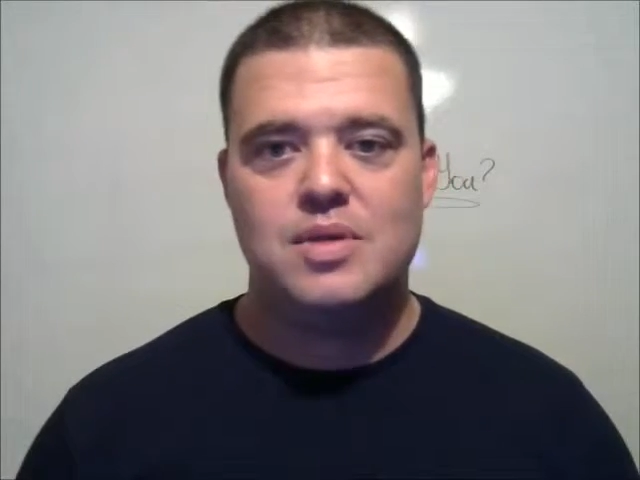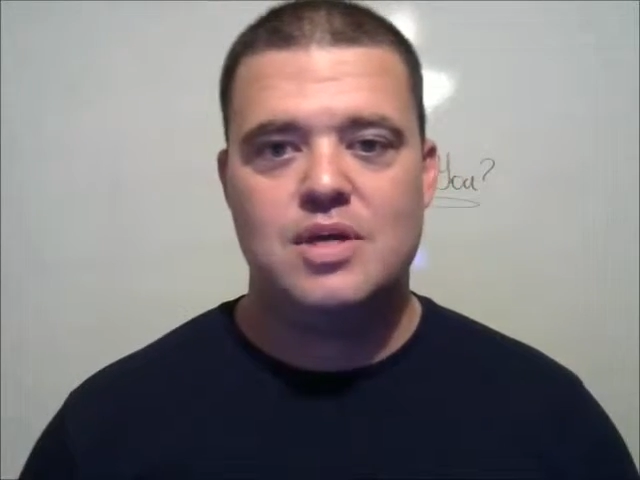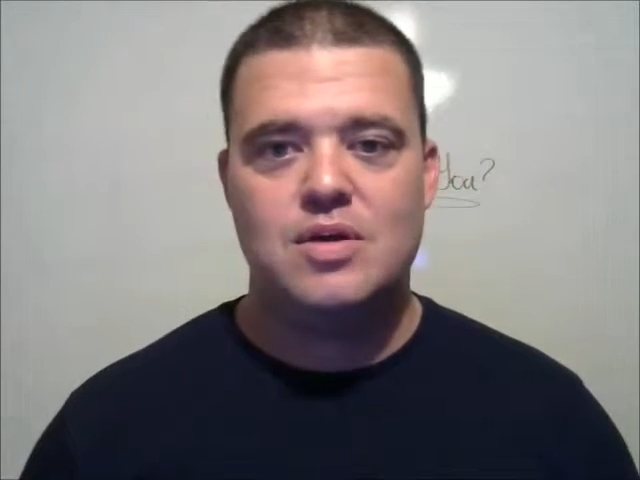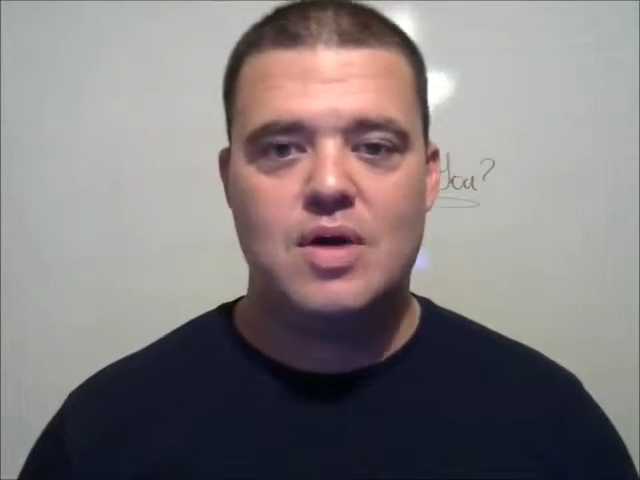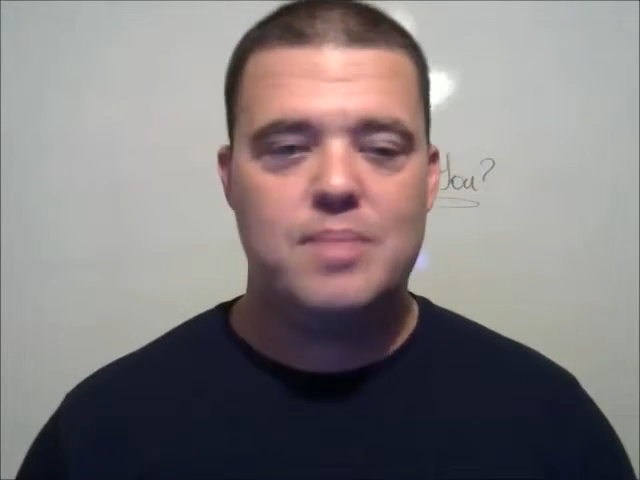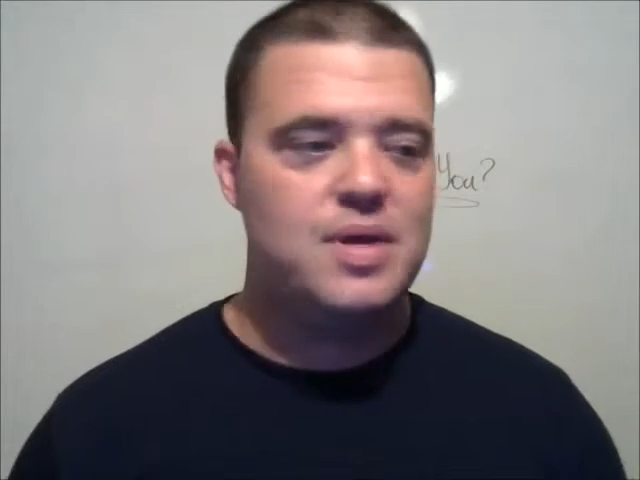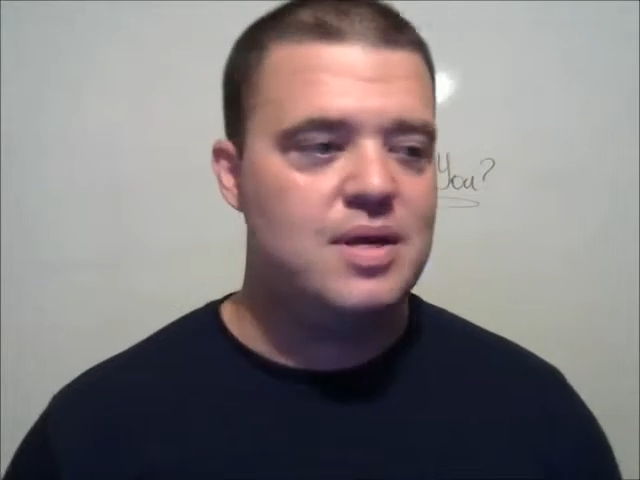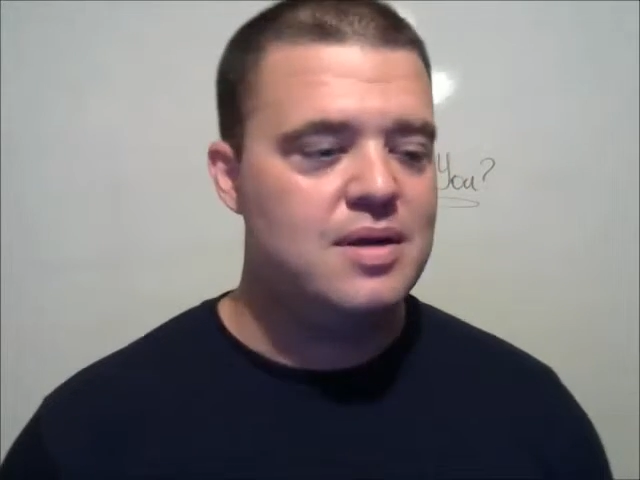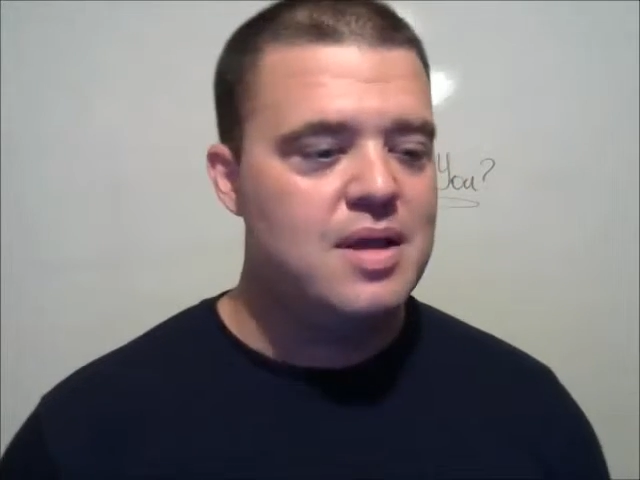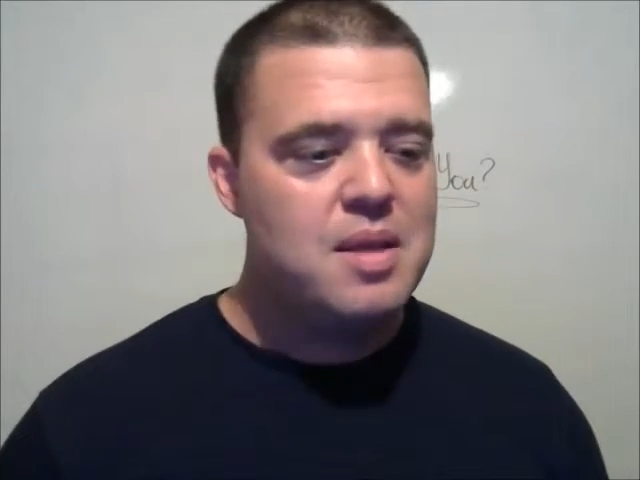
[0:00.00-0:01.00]
You know, I've
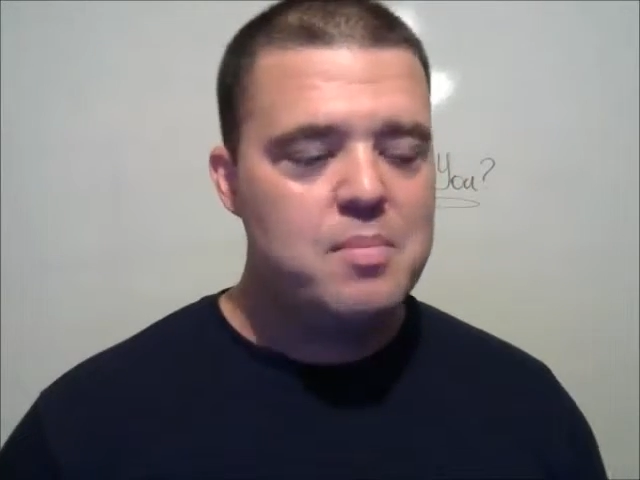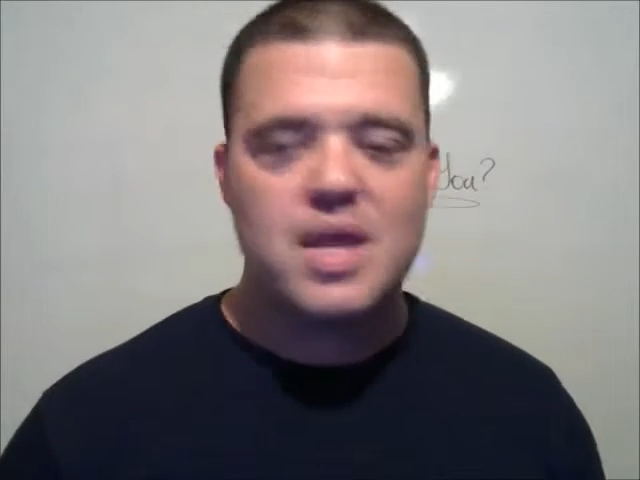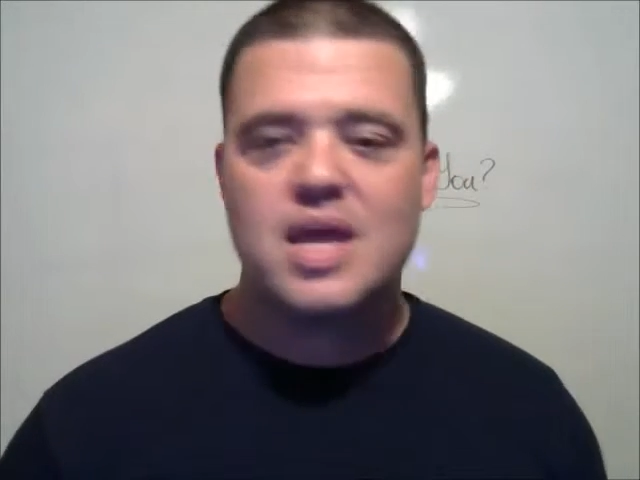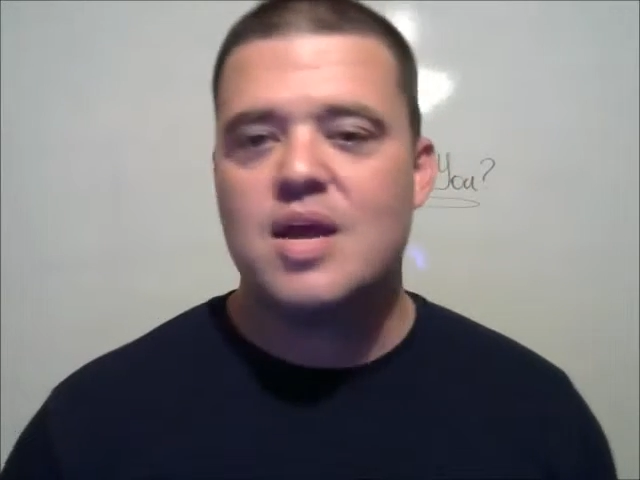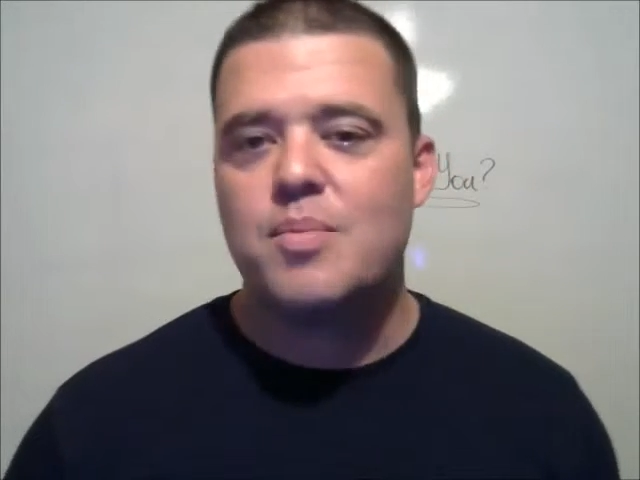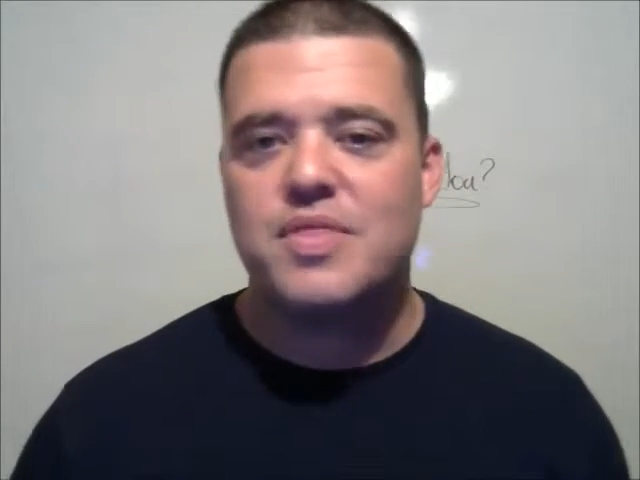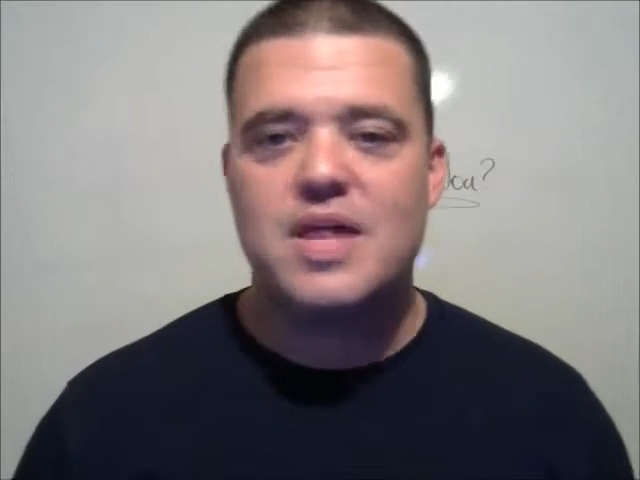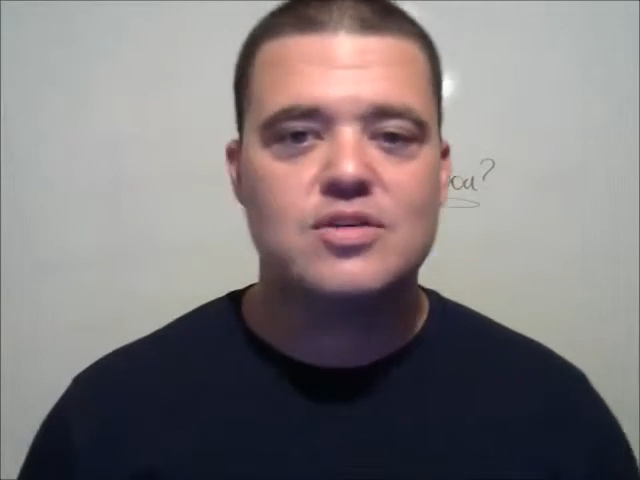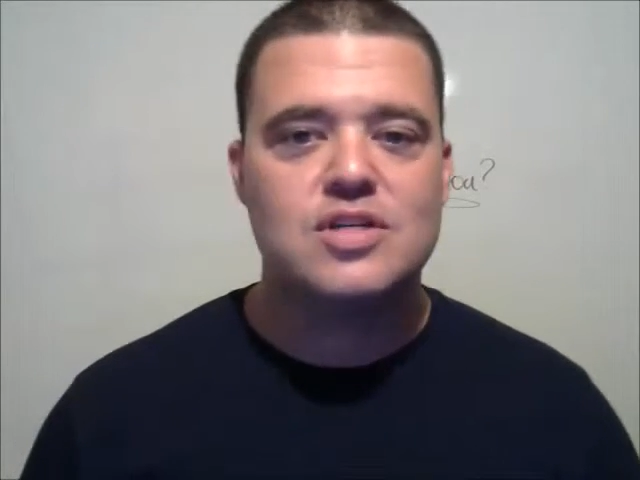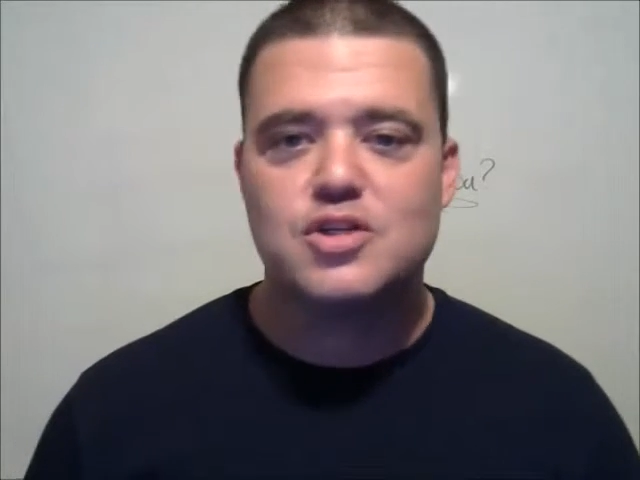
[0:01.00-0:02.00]
been making up a
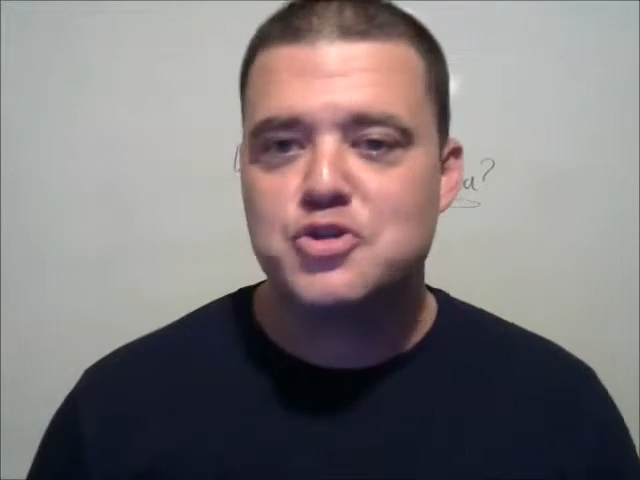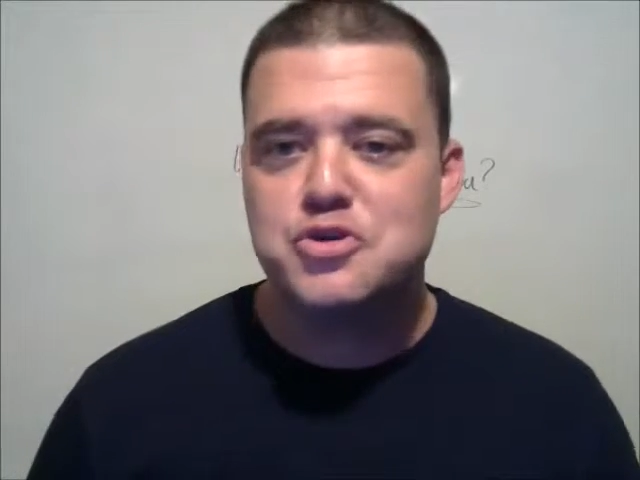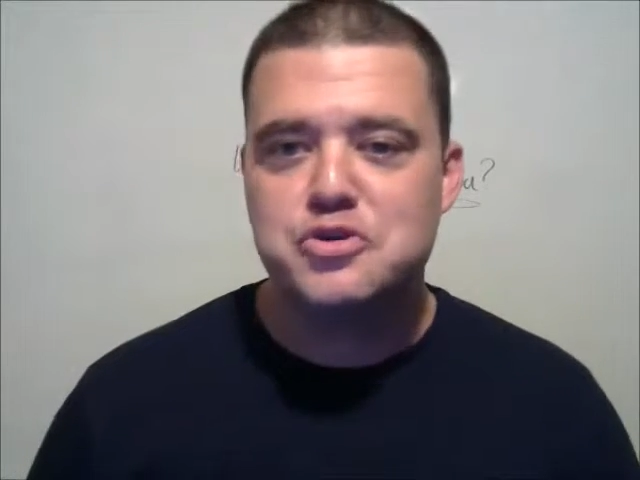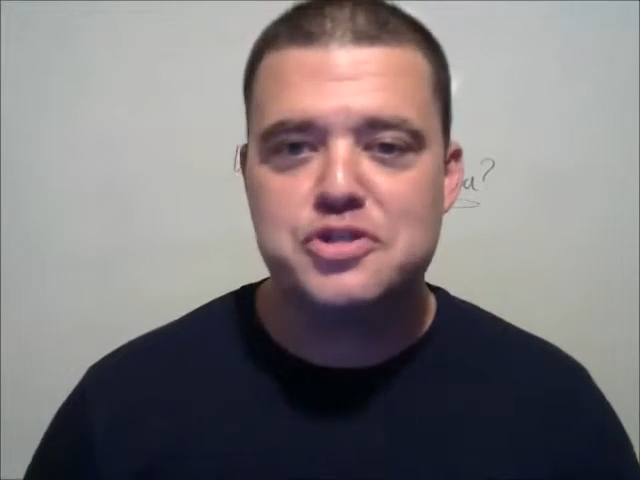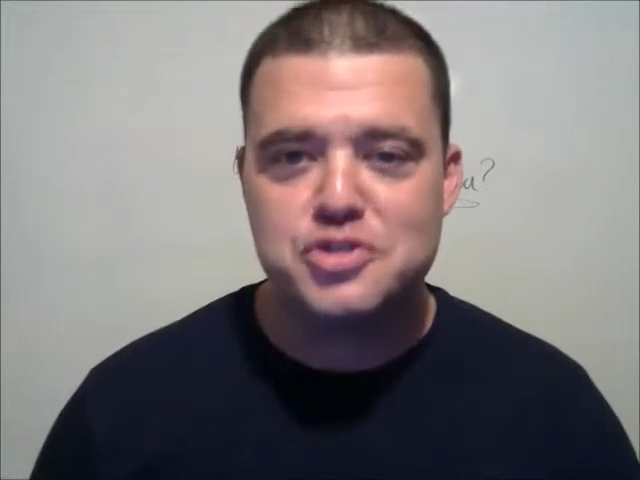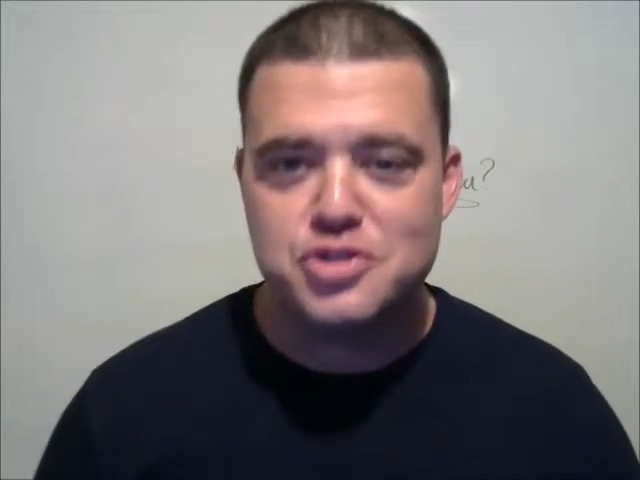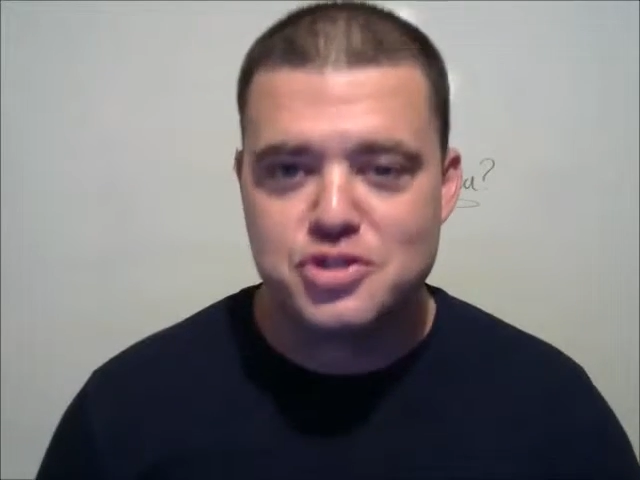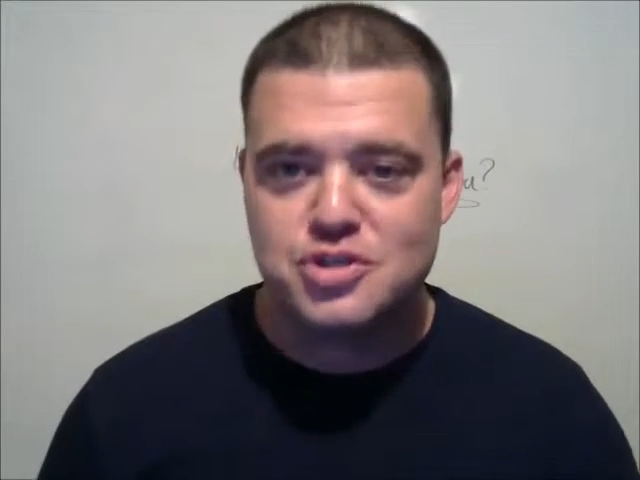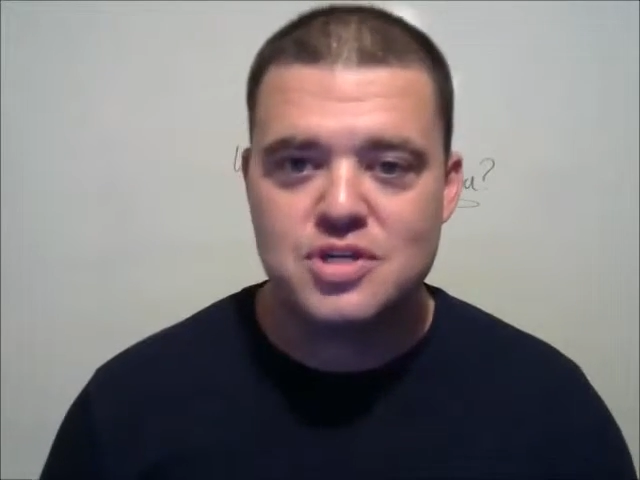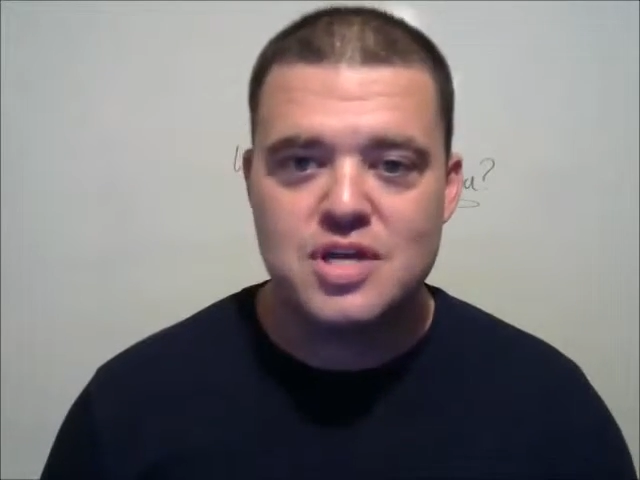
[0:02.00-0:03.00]
thousand excuses
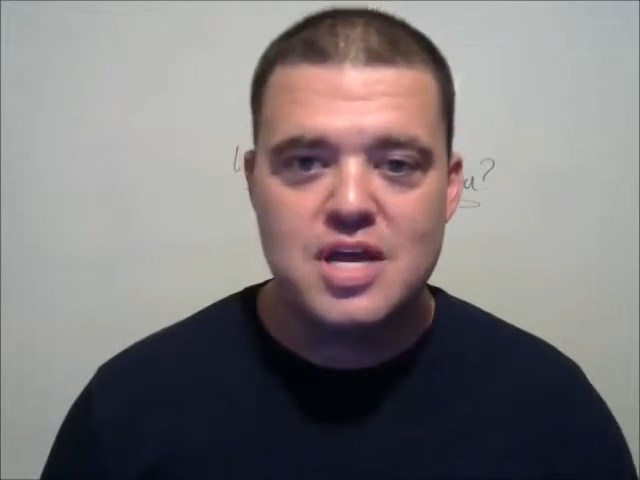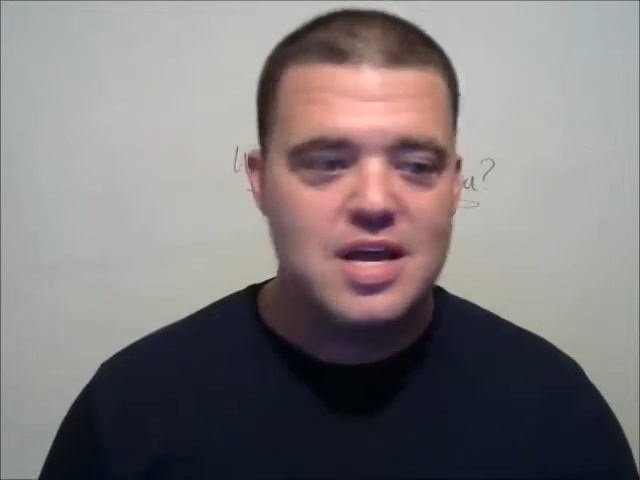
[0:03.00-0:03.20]
just to